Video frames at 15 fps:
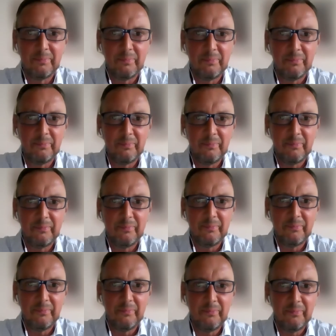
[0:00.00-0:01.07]

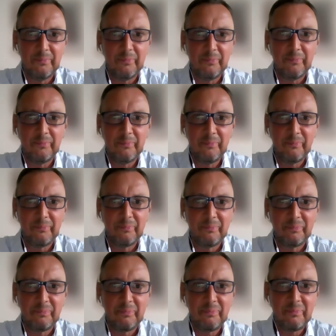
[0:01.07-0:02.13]

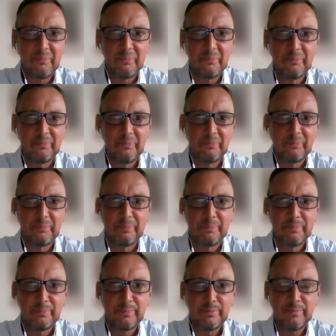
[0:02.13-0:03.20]

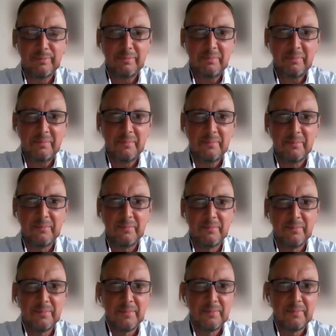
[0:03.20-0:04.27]

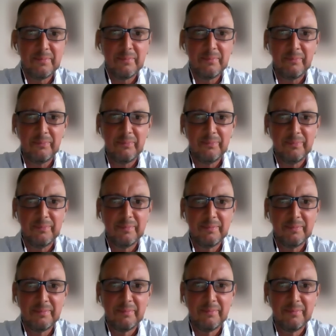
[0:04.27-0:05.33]

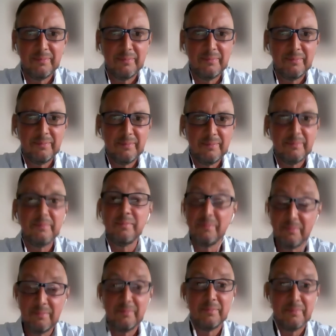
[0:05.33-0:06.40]

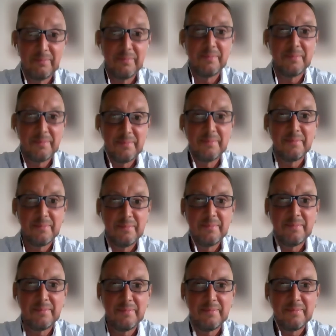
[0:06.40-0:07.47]

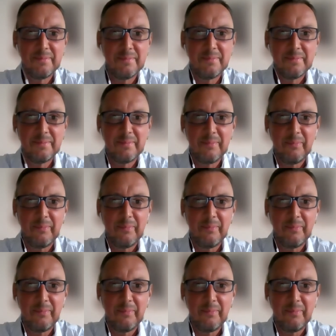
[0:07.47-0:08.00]
(not speaking)